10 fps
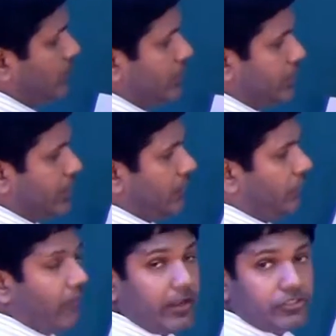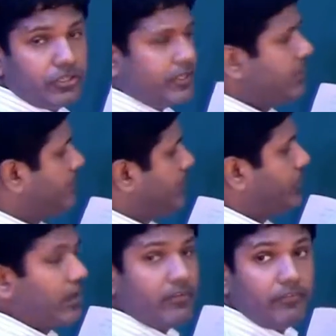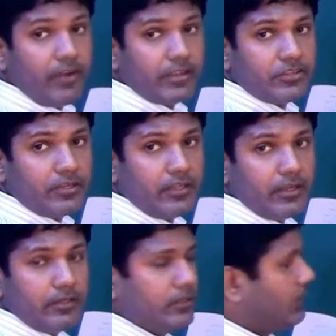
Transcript: Now you got a fraction here, but you don't have a fraction here.